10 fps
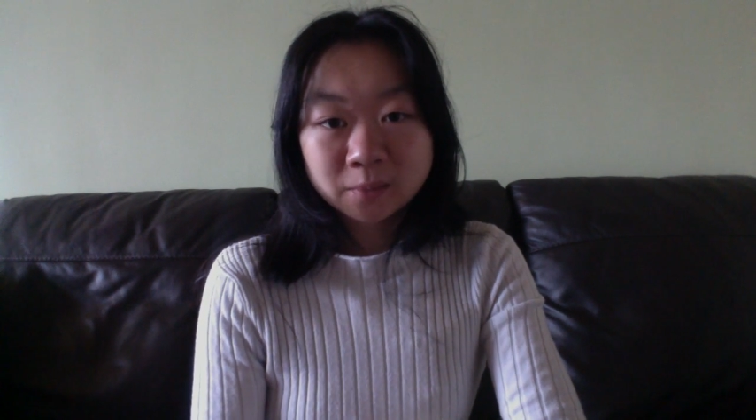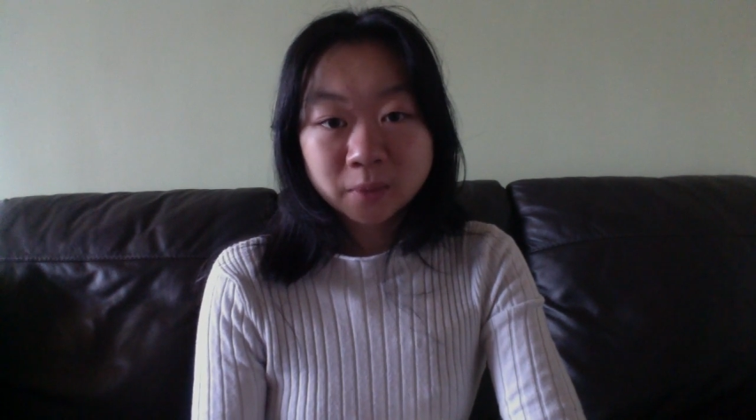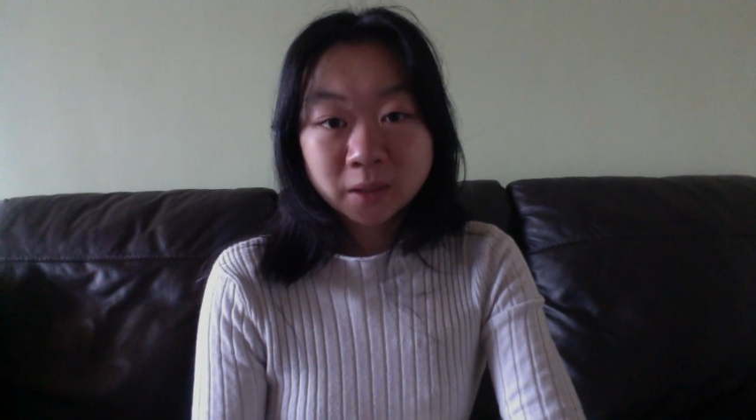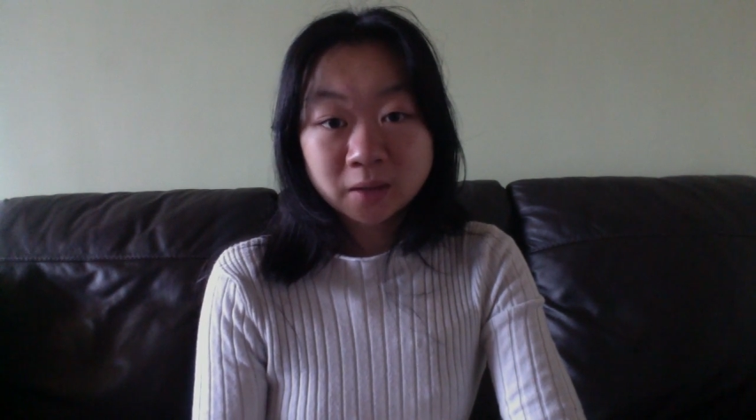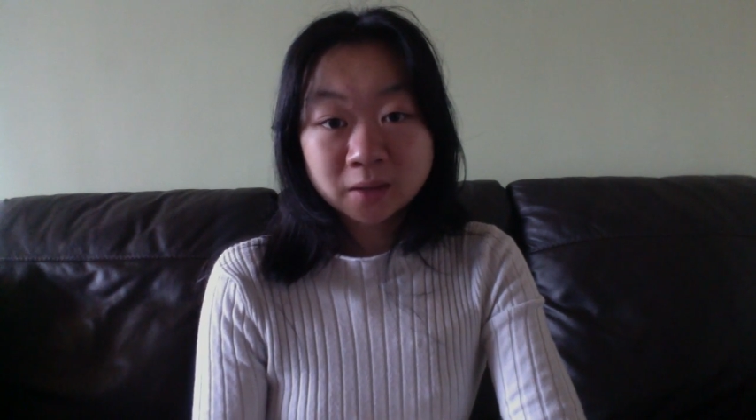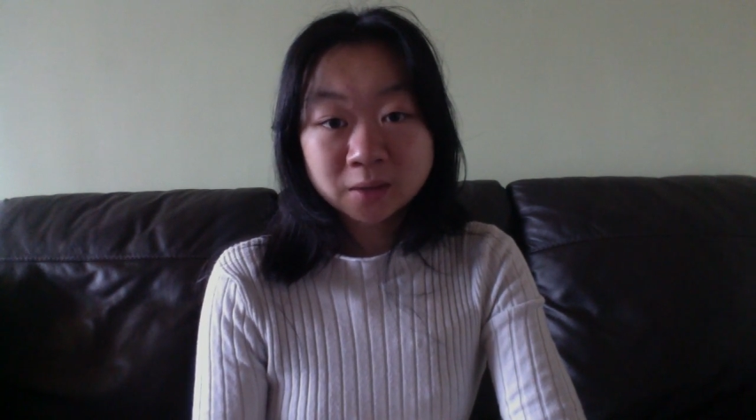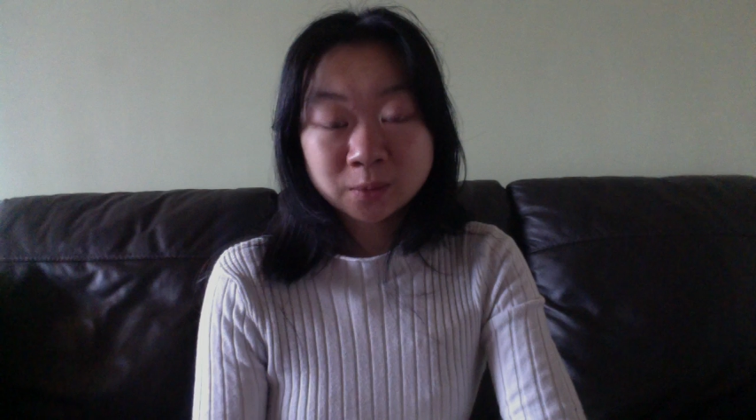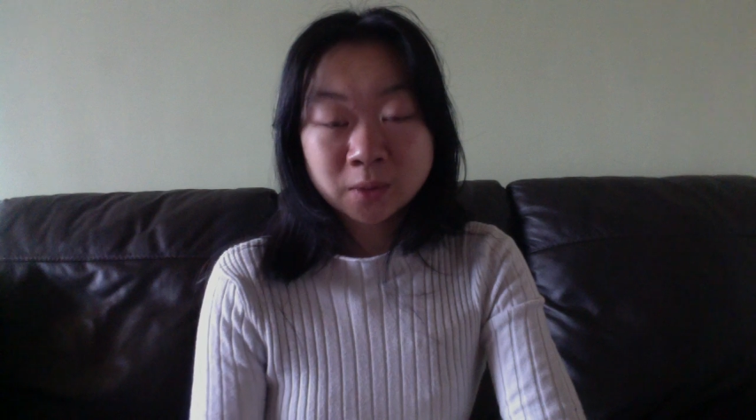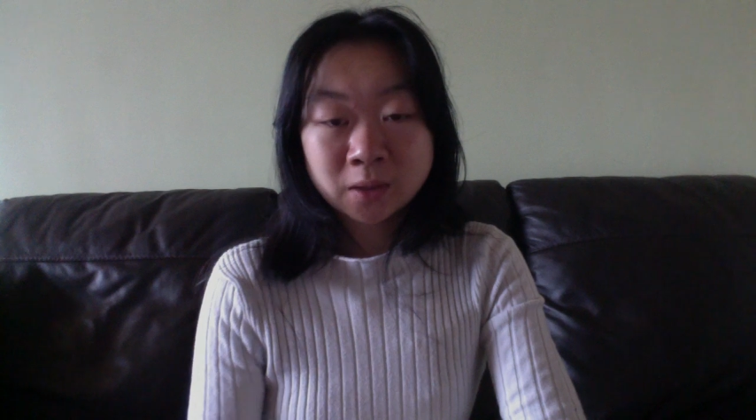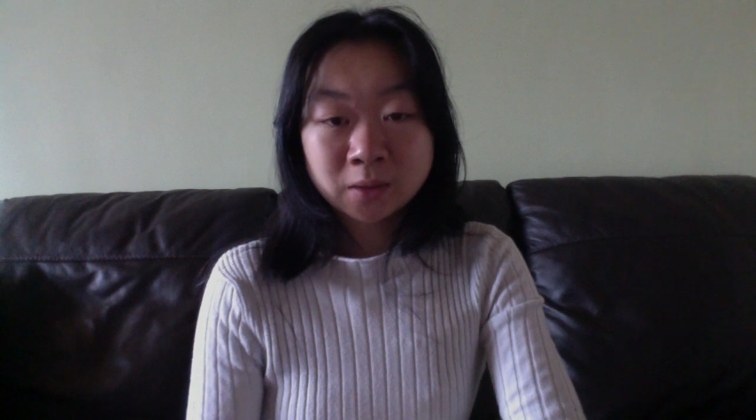because
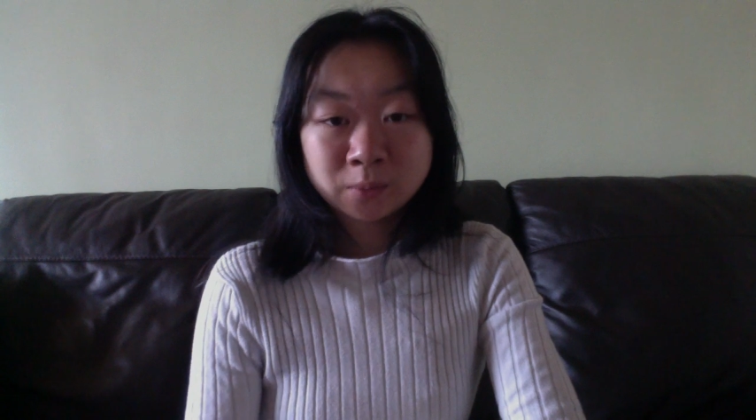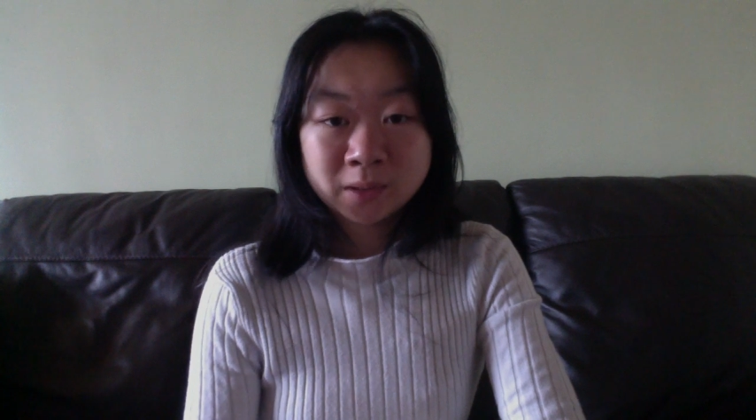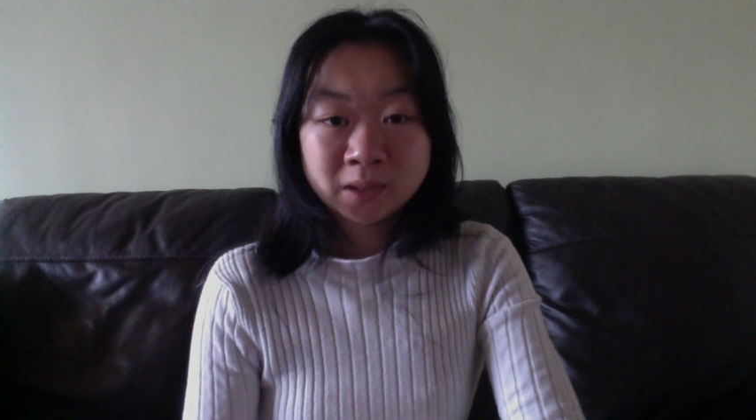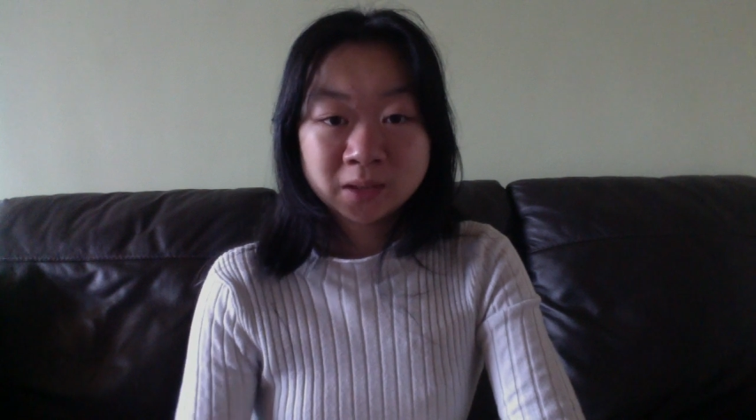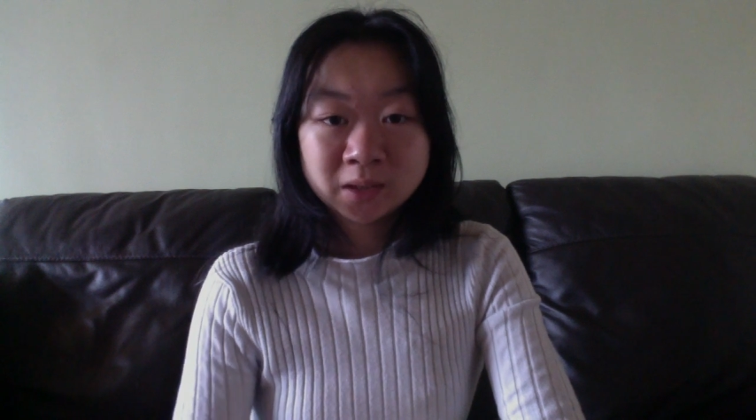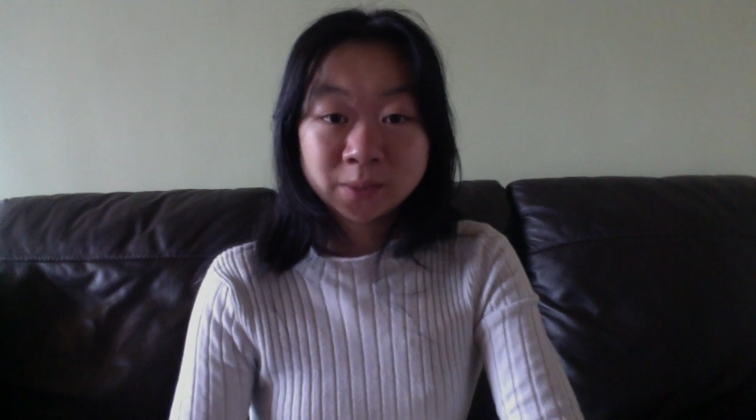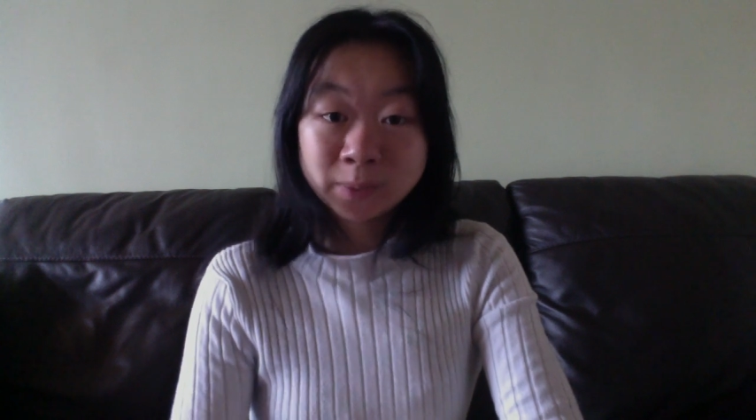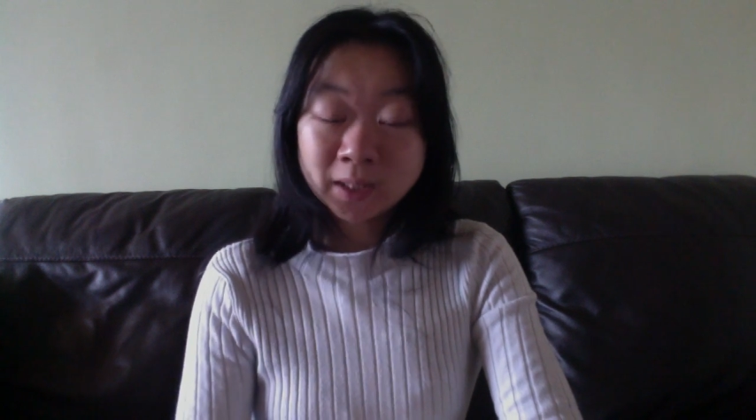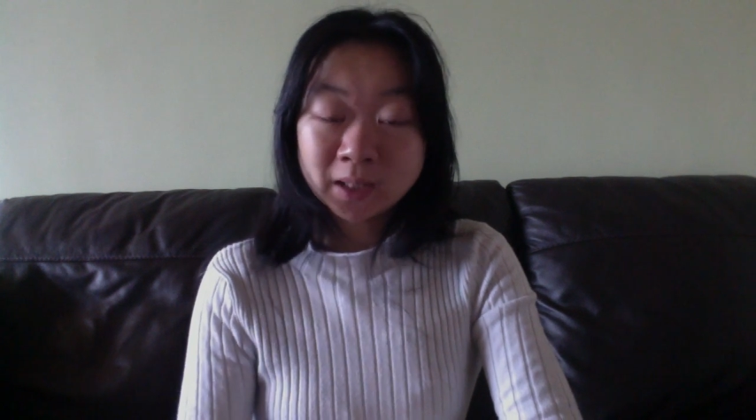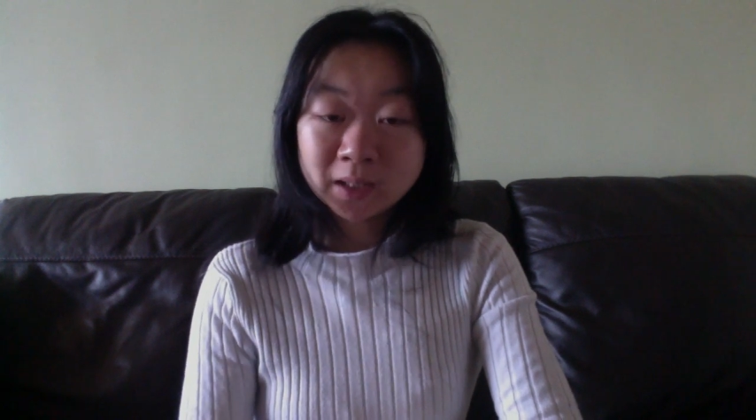when we
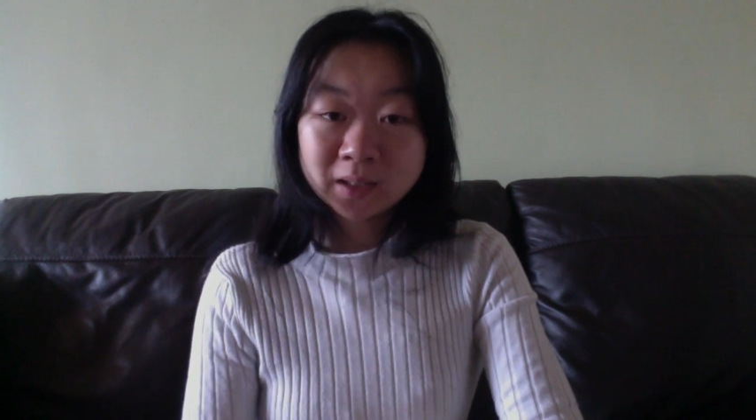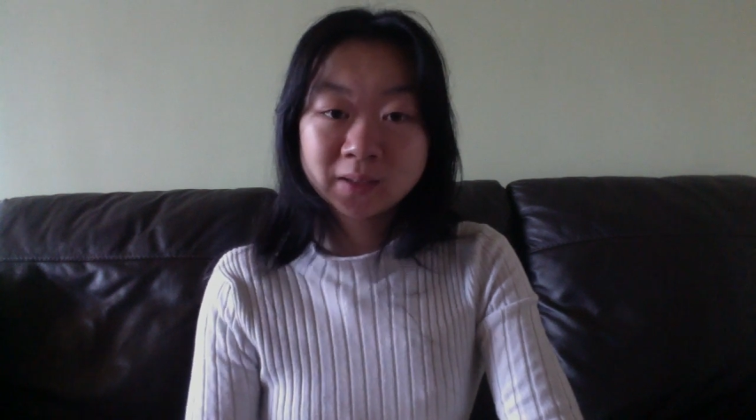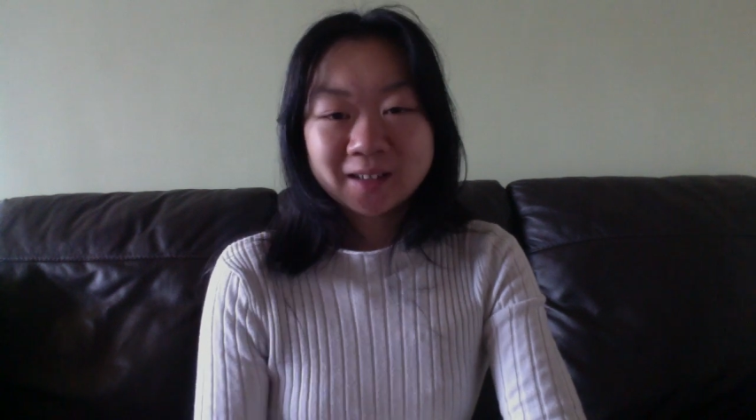speak